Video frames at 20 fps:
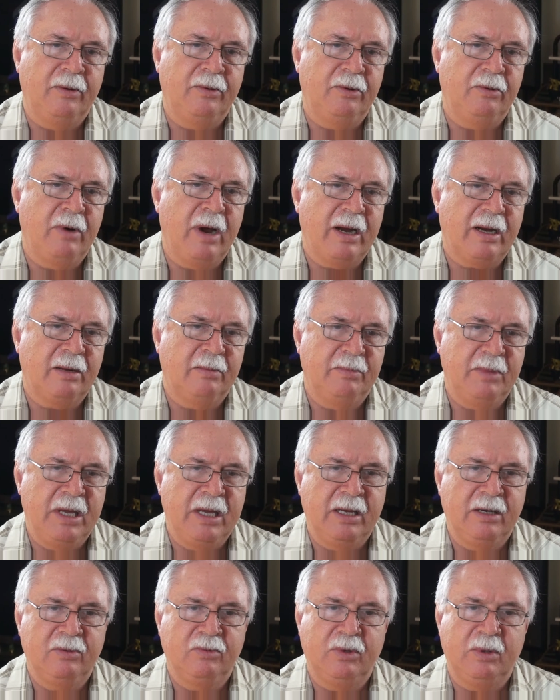I would
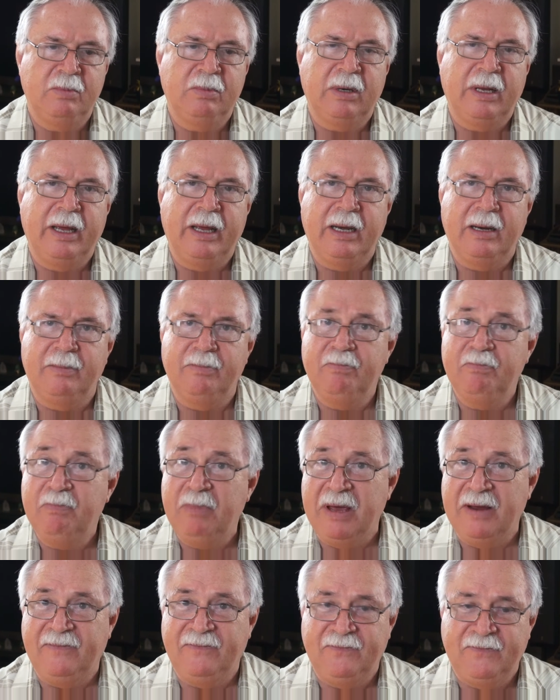recommend we play it a
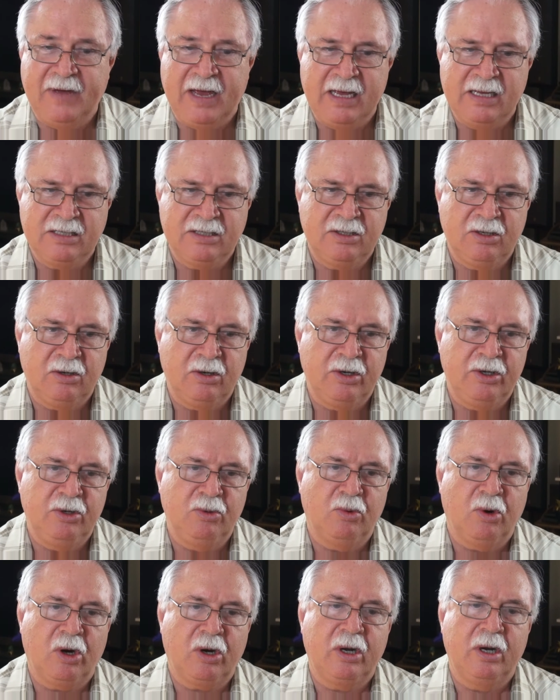bit faster, or
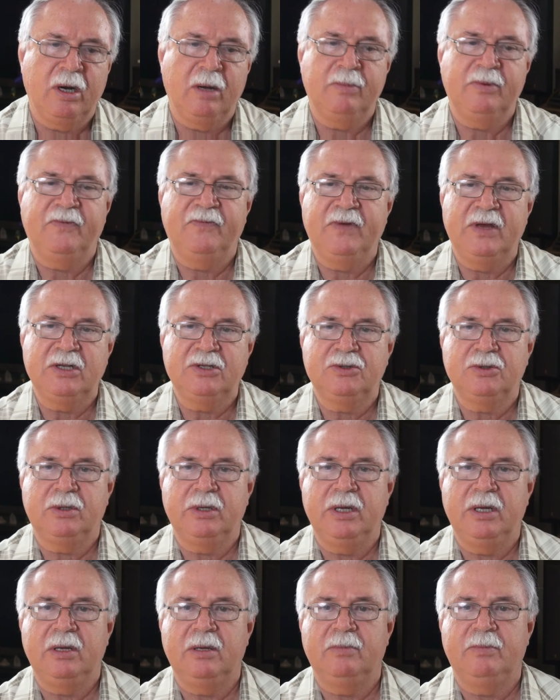you work it up
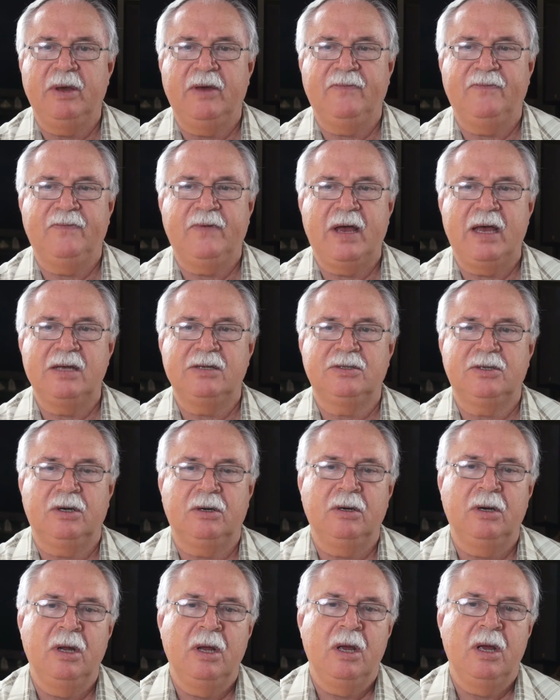eventually a bit
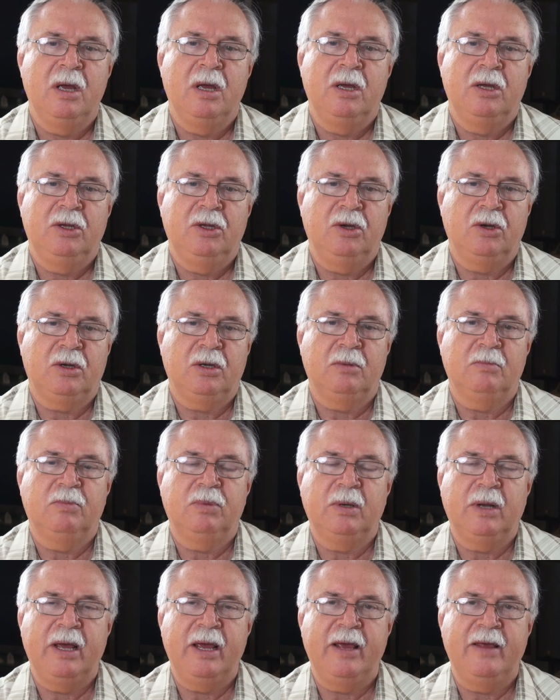faster. You can
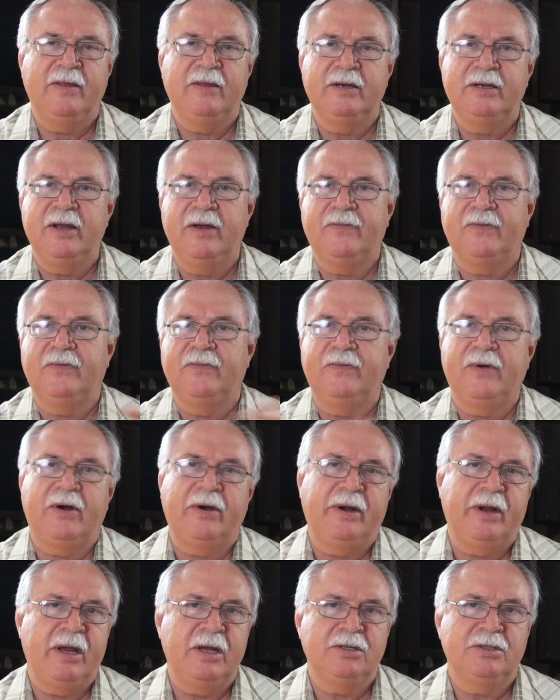play the different
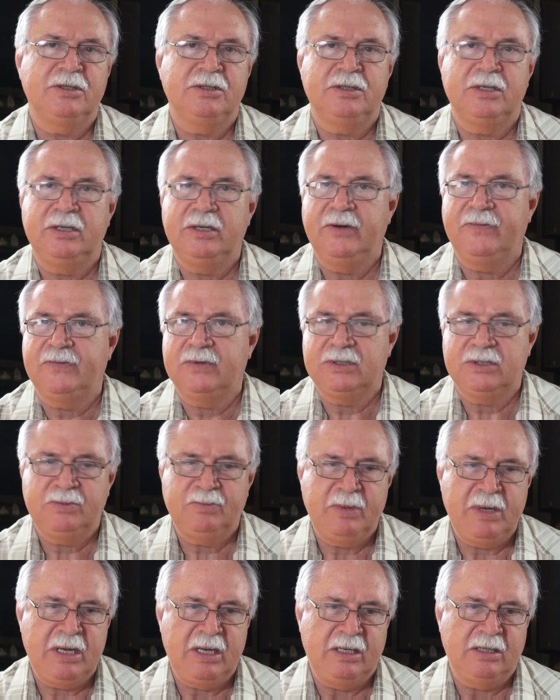variations at different
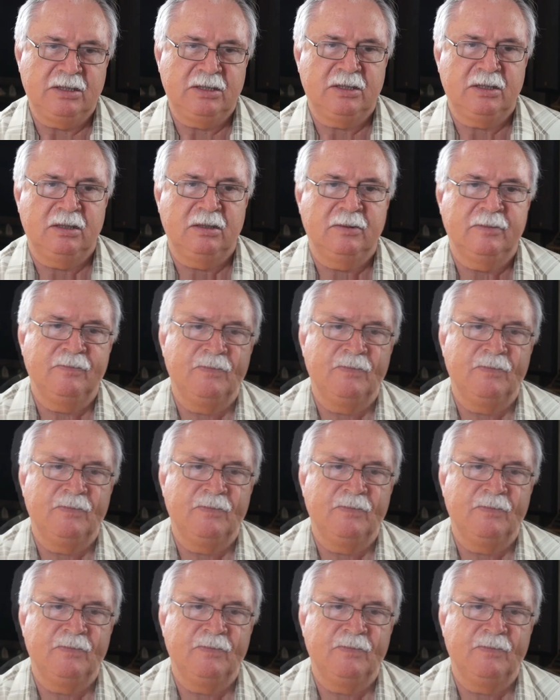speeds.